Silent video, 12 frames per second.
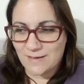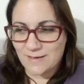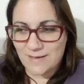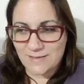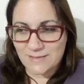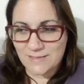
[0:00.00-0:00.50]

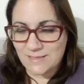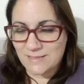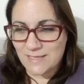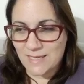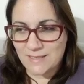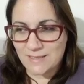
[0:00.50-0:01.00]
as I
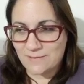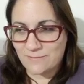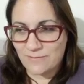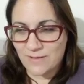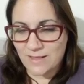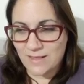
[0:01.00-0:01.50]
said, it
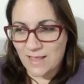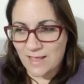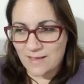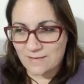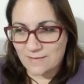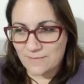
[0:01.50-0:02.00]
felt
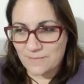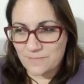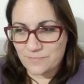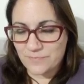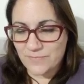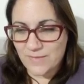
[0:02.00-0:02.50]
like
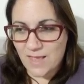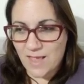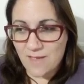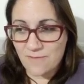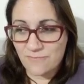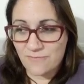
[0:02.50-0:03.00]

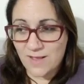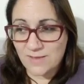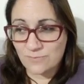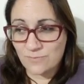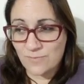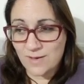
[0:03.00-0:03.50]
I
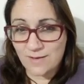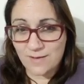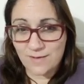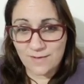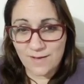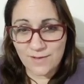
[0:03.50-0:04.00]
found my
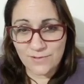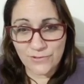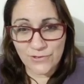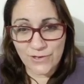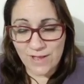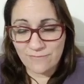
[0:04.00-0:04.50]
other
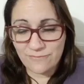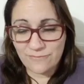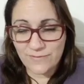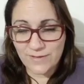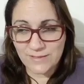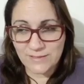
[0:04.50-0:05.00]
half
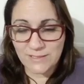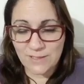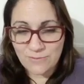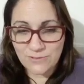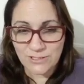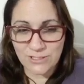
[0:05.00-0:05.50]
and
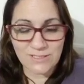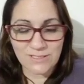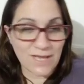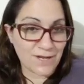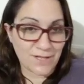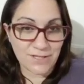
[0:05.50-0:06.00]
someone just
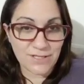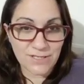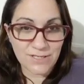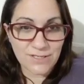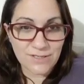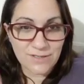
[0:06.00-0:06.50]
cut it
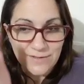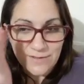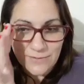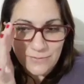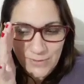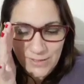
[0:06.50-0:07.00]

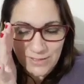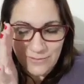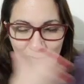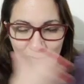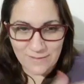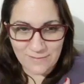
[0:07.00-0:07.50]
when he
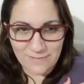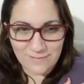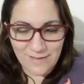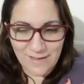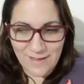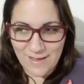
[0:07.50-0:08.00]
went.
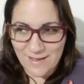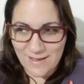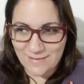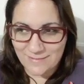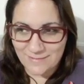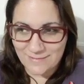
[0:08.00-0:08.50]

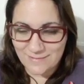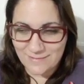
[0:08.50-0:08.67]
And